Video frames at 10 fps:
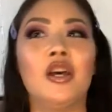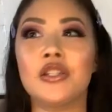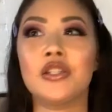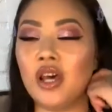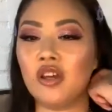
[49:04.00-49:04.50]

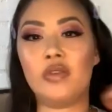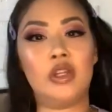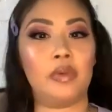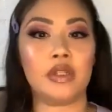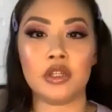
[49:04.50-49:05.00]
also have
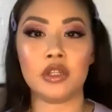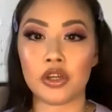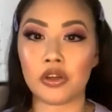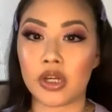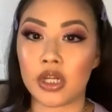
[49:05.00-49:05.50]
lupus and
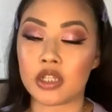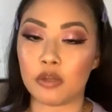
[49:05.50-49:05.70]
Sjogren's,